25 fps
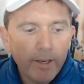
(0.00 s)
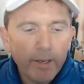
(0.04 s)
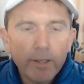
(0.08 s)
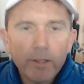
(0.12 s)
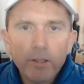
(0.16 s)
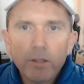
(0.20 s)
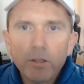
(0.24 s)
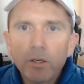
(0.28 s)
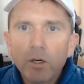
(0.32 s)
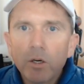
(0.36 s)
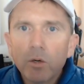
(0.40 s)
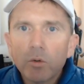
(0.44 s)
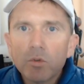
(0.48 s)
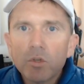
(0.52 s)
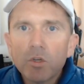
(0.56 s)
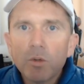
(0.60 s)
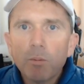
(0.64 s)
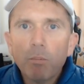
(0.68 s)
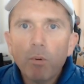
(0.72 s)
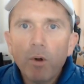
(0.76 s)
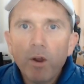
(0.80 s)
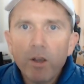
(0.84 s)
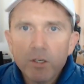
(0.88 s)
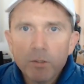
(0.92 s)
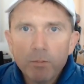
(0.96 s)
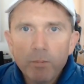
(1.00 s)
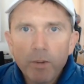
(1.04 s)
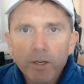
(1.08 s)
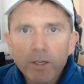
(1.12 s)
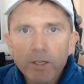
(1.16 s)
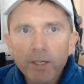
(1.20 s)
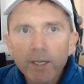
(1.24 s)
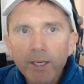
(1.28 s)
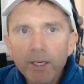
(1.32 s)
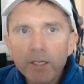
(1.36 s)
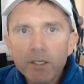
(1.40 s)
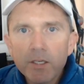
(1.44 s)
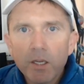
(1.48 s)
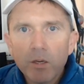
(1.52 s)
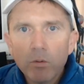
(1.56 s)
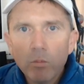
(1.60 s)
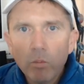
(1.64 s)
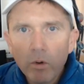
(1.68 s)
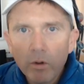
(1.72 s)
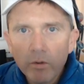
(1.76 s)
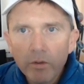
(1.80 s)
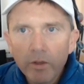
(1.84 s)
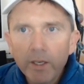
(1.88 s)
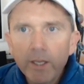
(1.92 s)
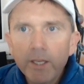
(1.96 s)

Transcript: you know, to prospect LinkedIn. Well,